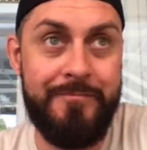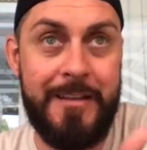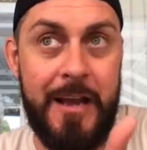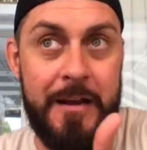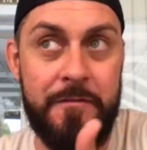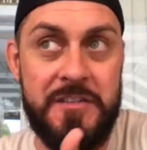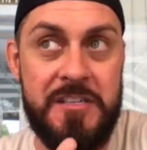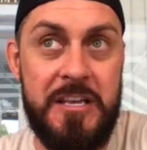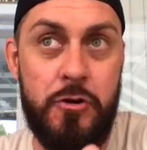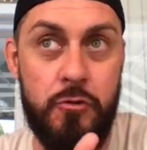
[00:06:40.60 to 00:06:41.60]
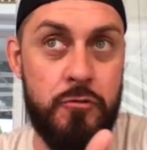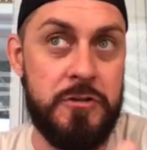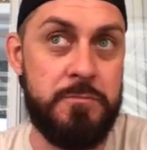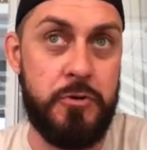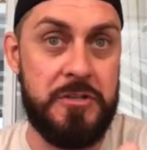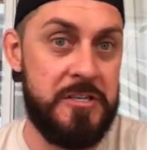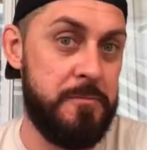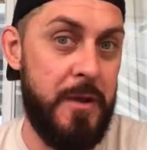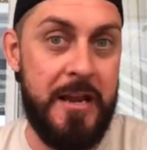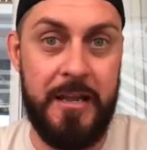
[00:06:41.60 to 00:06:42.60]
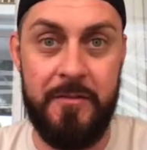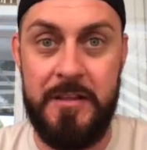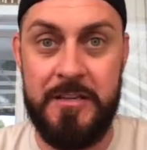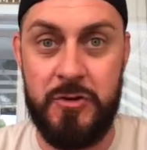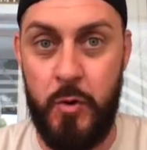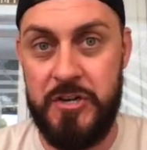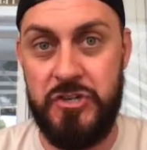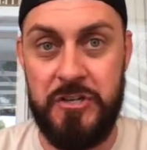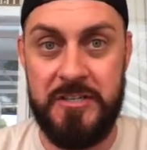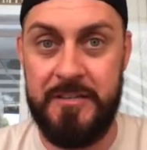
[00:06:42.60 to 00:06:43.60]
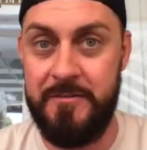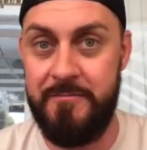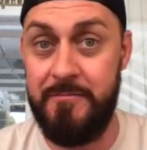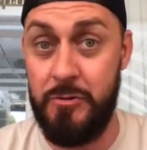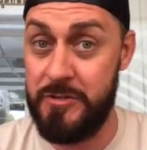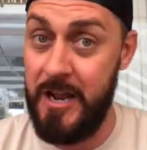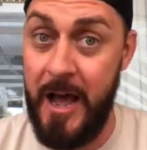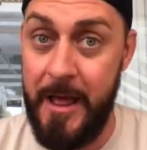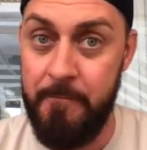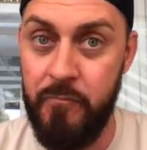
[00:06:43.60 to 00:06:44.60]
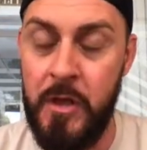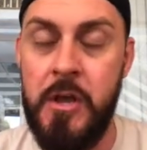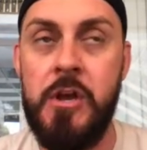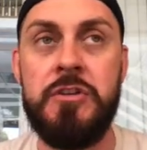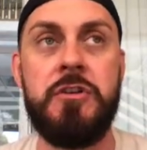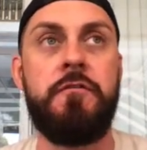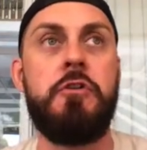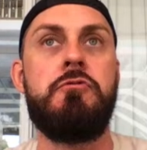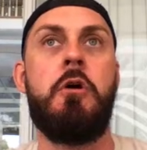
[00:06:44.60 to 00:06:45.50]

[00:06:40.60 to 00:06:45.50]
kind of see who's participating in these questions and who's not. So if you